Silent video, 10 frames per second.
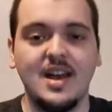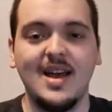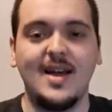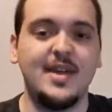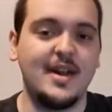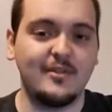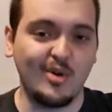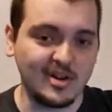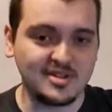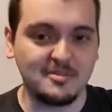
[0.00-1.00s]
And then of
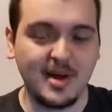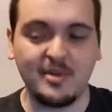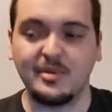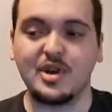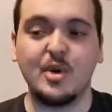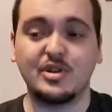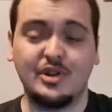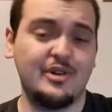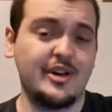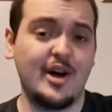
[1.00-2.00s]
course your mother would go and
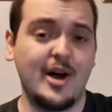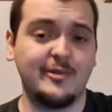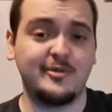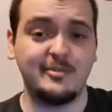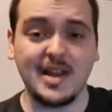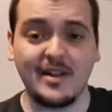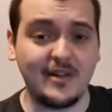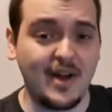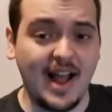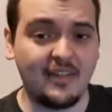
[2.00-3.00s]
turn it off. For me, I
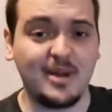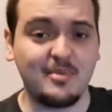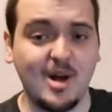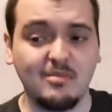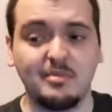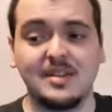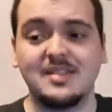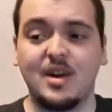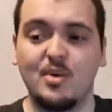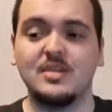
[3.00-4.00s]
never had that problem because
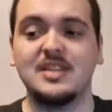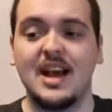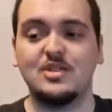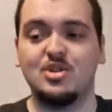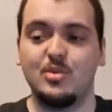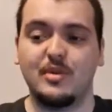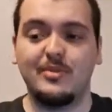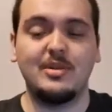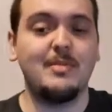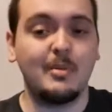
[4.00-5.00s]
I always had two or
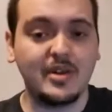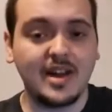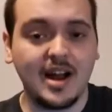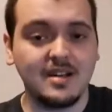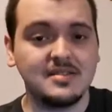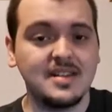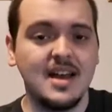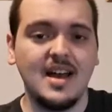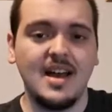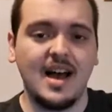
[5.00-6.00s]
three memory cards.
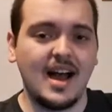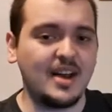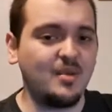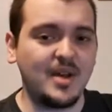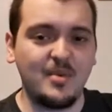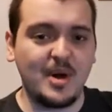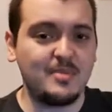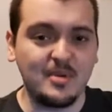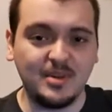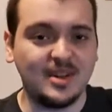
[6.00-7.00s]
I don't get why
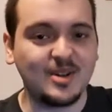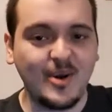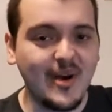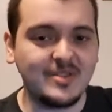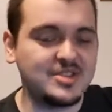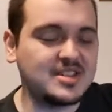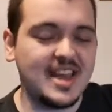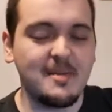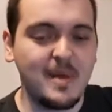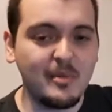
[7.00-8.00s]
people didn't go out and just
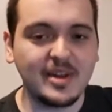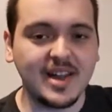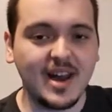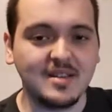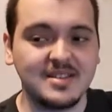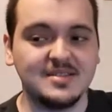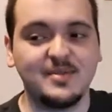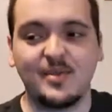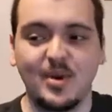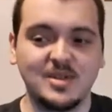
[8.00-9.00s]
get a memory card, because
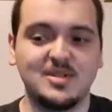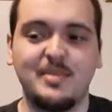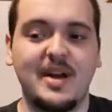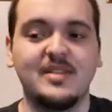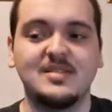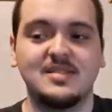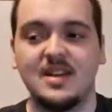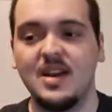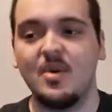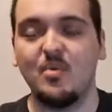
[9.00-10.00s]
of course your parents
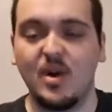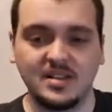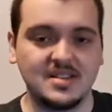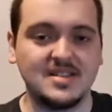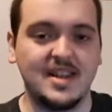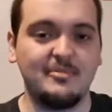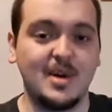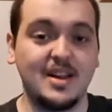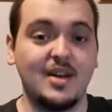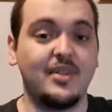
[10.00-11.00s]
want to save
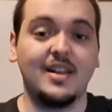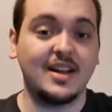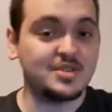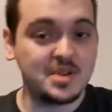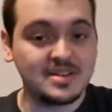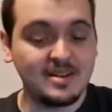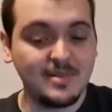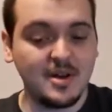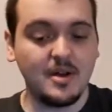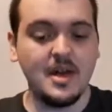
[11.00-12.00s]
money on the electricity
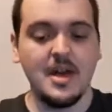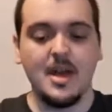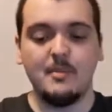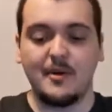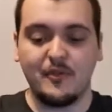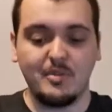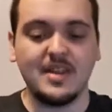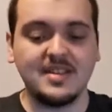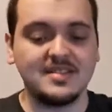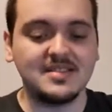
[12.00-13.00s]
bill. But for me,
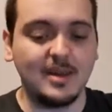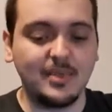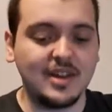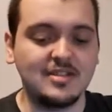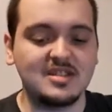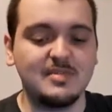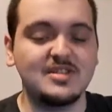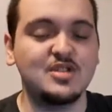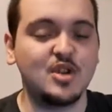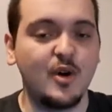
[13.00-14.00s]
this is something that used to be
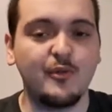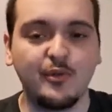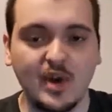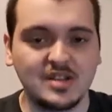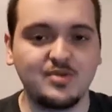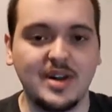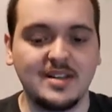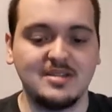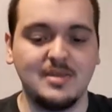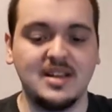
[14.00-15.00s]
so frustrating
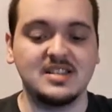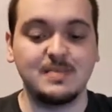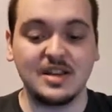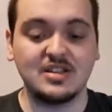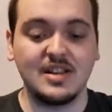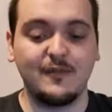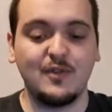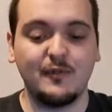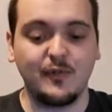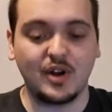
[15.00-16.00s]
to me, especially if you
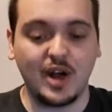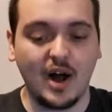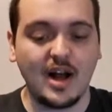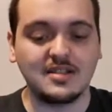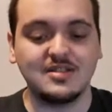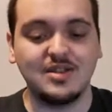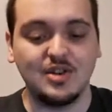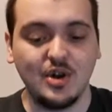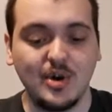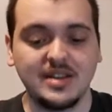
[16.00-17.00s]
forgot to
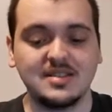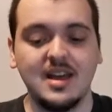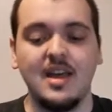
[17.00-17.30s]
do it.